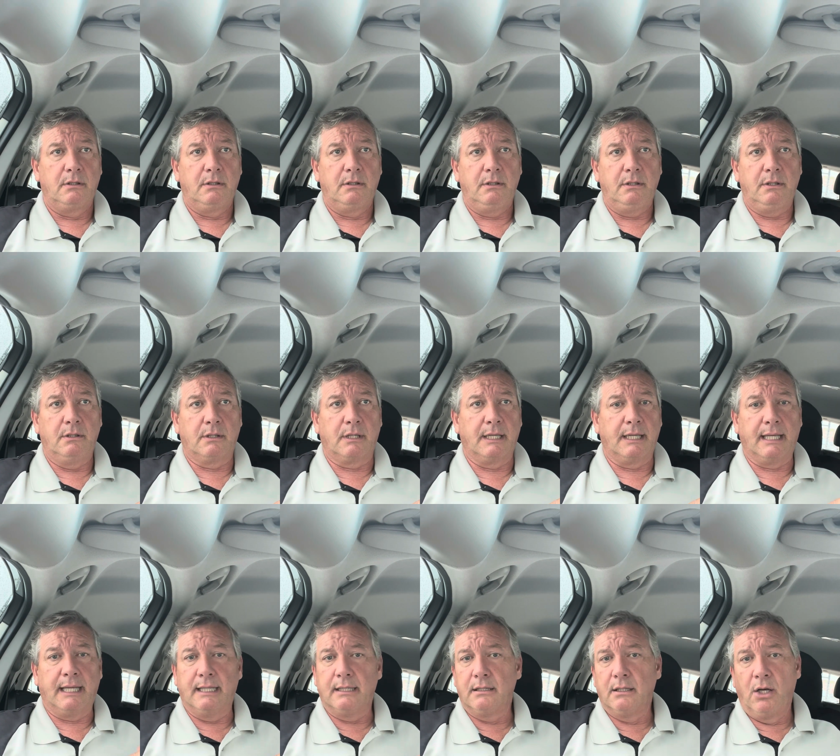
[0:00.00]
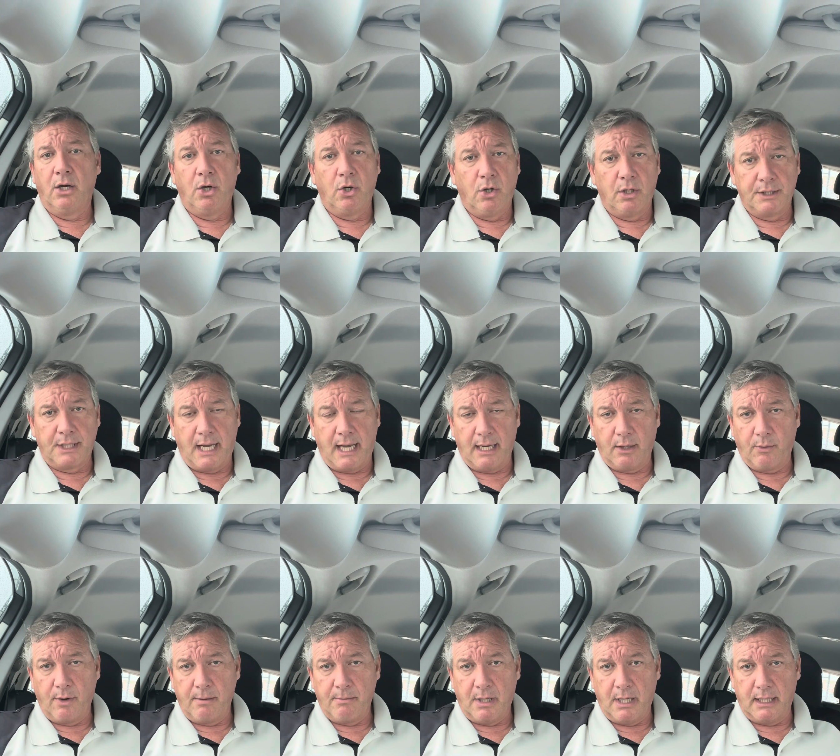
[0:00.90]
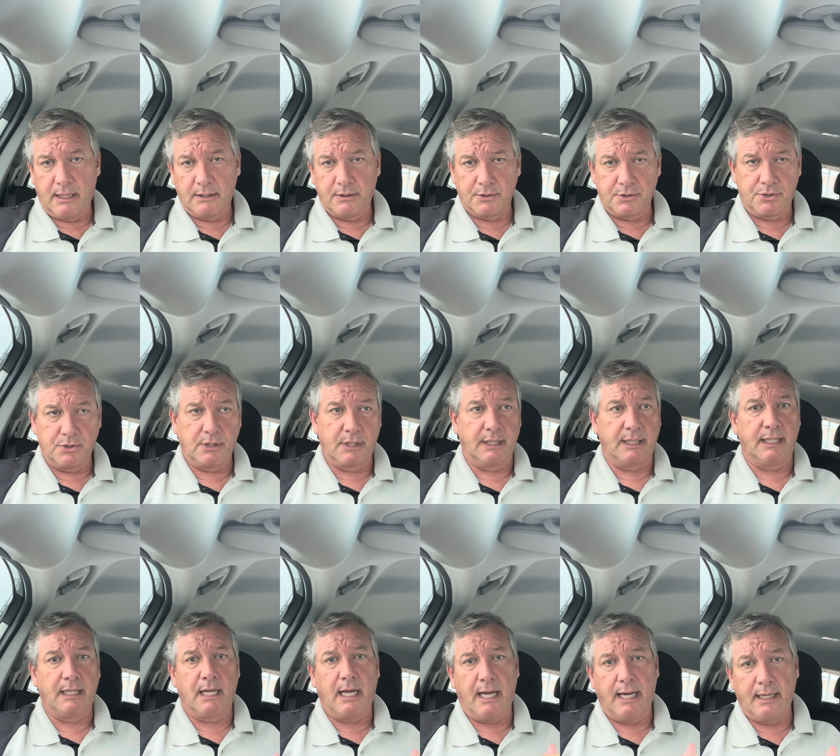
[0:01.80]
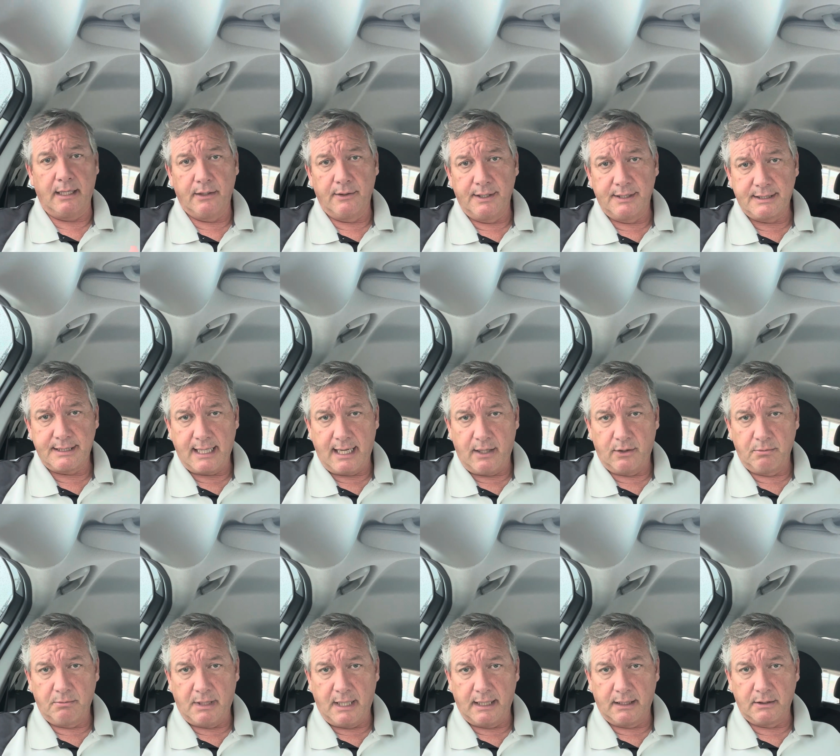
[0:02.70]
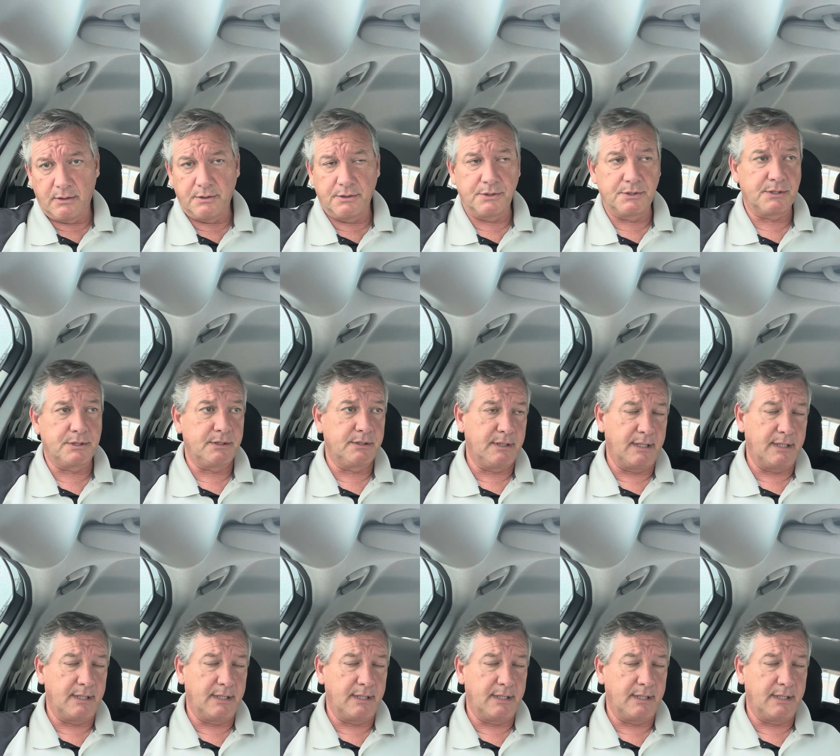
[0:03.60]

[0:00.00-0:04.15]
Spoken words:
you're going to get low on highway miles, you're going to get higher in town miles.